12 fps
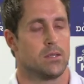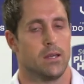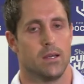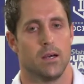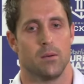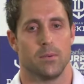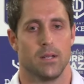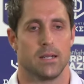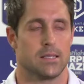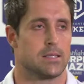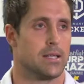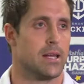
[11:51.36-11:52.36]
Yeah, I mean,
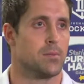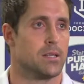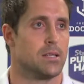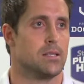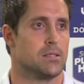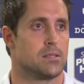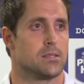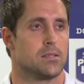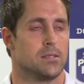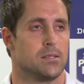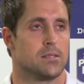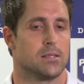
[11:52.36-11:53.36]
understandably,
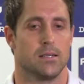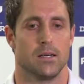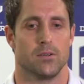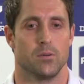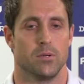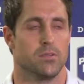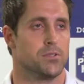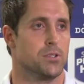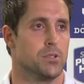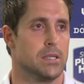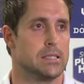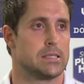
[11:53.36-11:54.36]
he's under a bit of
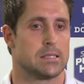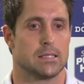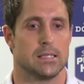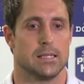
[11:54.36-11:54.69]
duress.